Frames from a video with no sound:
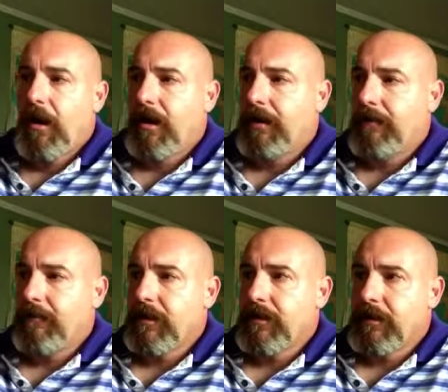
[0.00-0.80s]

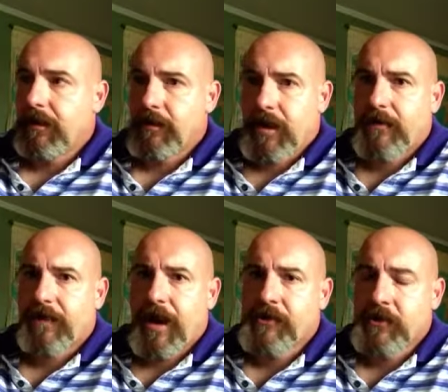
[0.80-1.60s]
um, in a correct
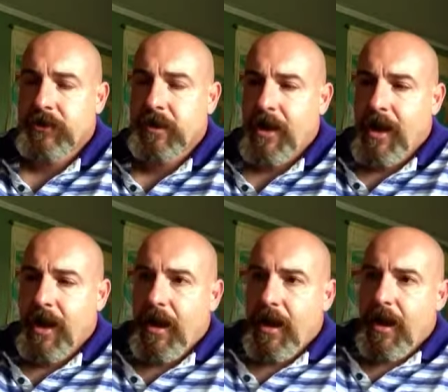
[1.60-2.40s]
fashion.
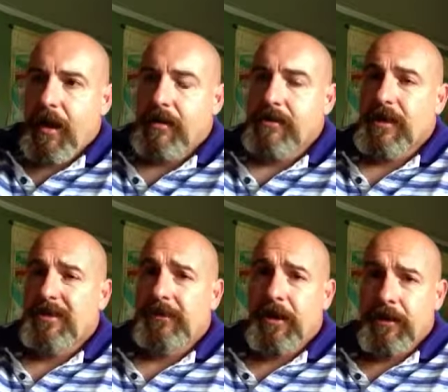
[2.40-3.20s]
And,
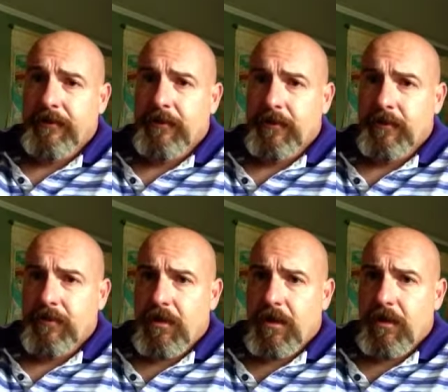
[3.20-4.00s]
and a lot of
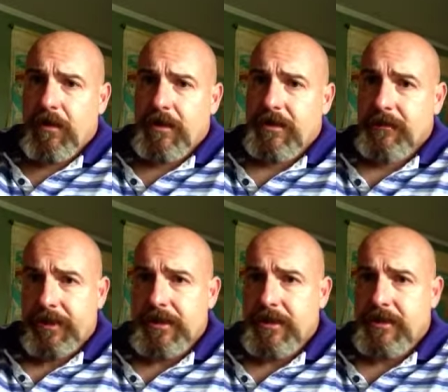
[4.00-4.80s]
you uh,
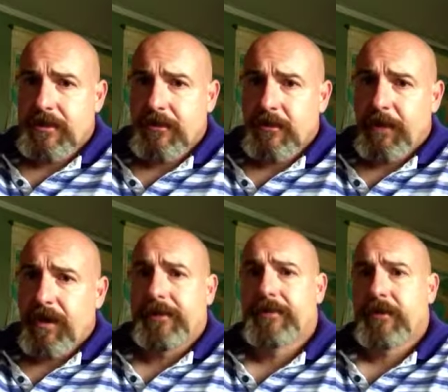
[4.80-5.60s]
simply need to
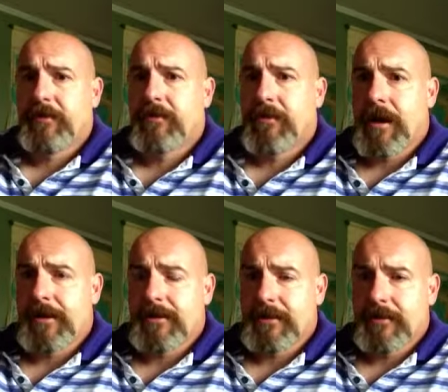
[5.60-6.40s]
polish up your
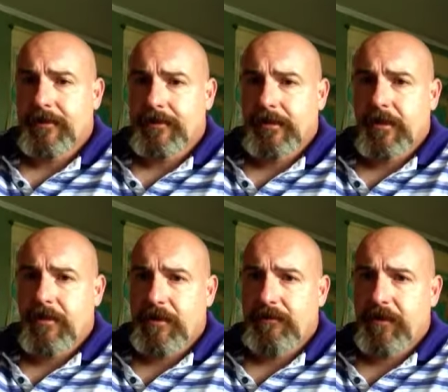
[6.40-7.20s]
writing skills. I know
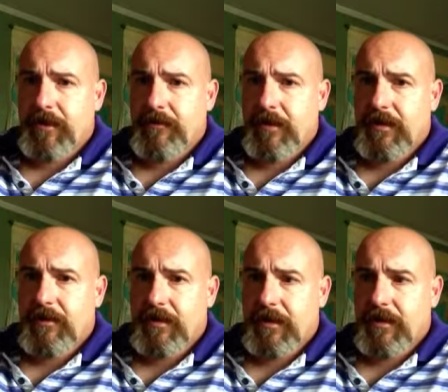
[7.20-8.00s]
that's very,
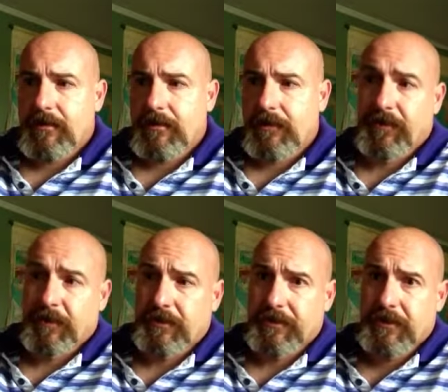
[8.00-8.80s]
very uh,
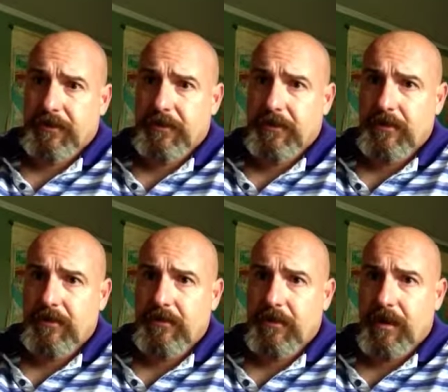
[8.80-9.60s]
difficult to
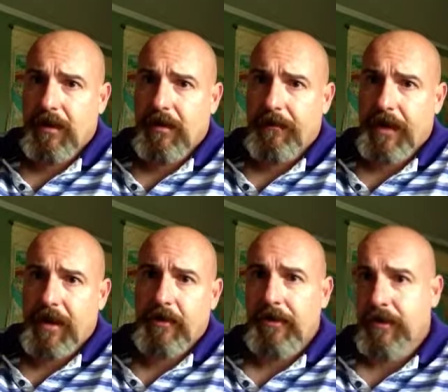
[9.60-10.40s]
do. Um,
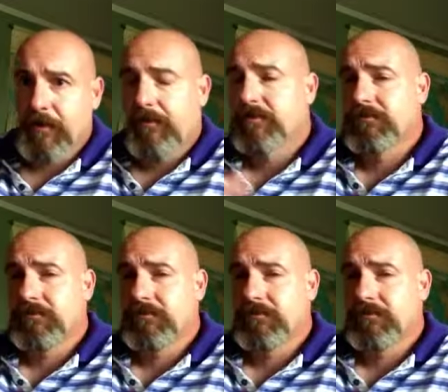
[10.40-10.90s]
I don't know